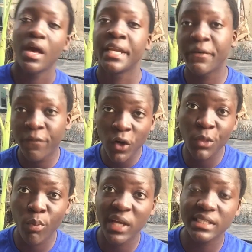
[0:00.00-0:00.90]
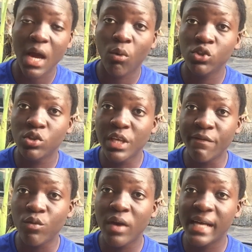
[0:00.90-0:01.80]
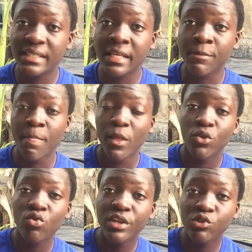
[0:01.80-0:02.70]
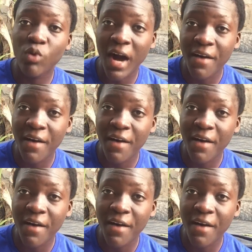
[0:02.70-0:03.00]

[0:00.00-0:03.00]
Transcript: And the fourth point I want to give you guys is, you need to